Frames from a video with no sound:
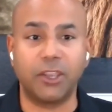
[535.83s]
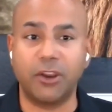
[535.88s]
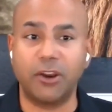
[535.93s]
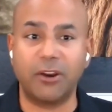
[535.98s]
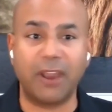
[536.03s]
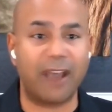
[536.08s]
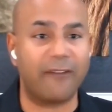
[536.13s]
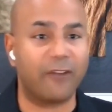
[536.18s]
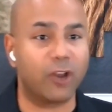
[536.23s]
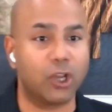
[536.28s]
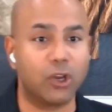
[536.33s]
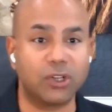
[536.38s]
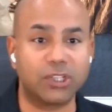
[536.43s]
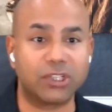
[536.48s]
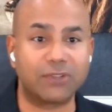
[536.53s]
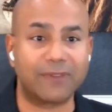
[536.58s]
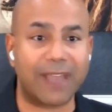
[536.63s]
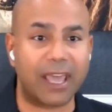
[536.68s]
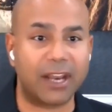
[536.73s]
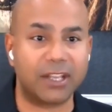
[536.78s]
You have a
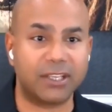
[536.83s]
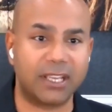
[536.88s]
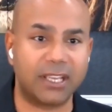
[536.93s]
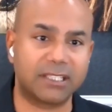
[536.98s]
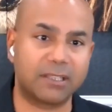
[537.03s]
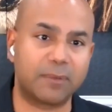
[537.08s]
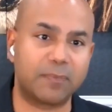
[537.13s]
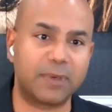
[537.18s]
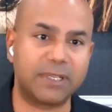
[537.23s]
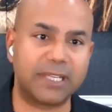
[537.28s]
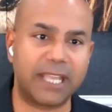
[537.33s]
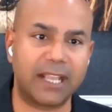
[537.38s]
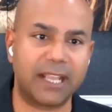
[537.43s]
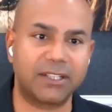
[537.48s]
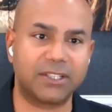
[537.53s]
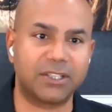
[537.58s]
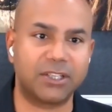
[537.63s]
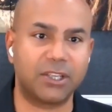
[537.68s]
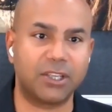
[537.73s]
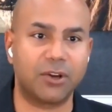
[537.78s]
good strategy as it
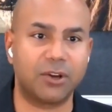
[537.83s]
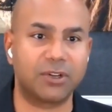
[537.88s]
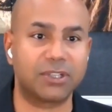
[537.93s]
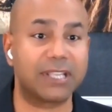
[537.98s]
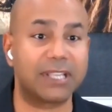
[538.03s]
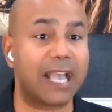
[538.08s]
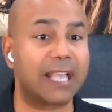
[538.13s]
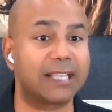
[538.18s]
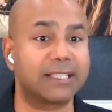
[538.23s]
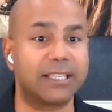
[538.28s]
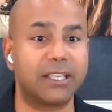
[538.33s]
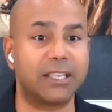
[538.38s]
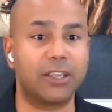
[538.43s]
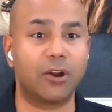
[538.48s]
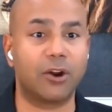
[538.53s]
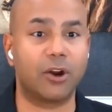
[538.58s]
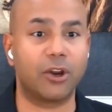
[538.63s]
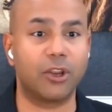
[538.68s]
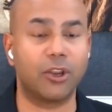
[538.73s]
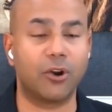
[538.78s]
pertains to your
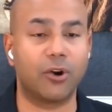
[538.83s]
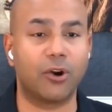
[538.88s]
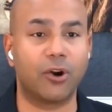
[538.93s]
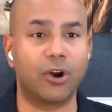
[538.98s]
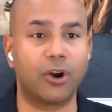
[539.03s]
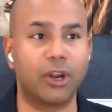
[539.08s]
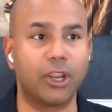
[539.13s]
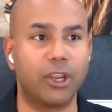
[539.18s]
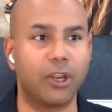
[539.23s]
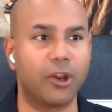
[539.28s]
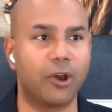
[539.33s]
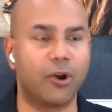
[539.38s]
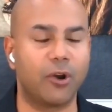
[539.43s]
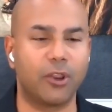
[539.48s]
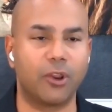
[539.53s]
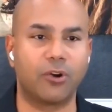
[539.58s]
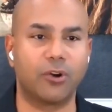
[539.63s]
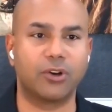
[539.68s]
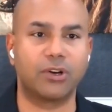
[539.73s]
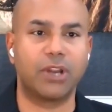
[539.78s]
SASE or your
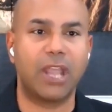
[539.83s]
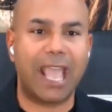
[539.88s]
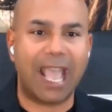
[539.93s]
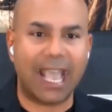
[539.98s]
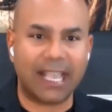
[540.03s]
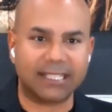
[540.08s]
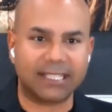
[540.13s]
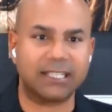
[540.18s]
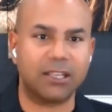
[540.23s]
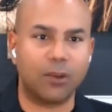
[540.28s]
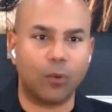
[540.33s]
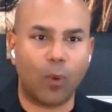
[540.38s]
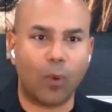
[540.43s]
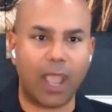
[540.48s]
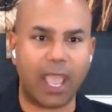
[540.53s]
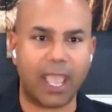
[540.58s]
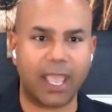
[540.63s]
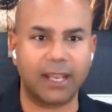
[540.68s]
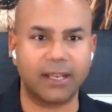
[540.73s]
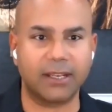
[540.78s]

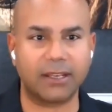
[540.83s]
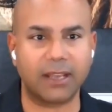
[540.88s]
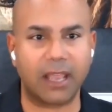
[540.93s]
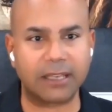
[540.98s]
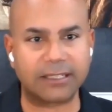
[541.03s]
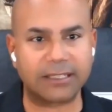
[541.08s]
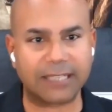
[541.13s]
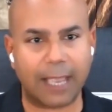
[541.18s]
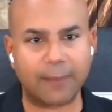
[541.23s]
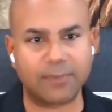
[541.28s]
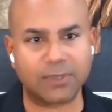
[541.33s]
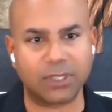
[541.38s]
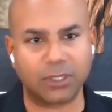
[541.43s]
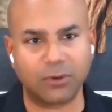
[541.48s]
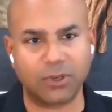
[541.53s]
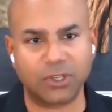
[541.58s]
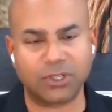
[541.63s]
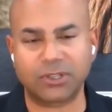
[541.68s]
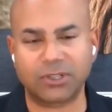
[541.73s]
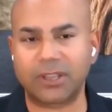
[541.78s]
SD-WAN type
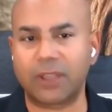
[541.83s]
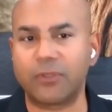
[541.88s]
solutions.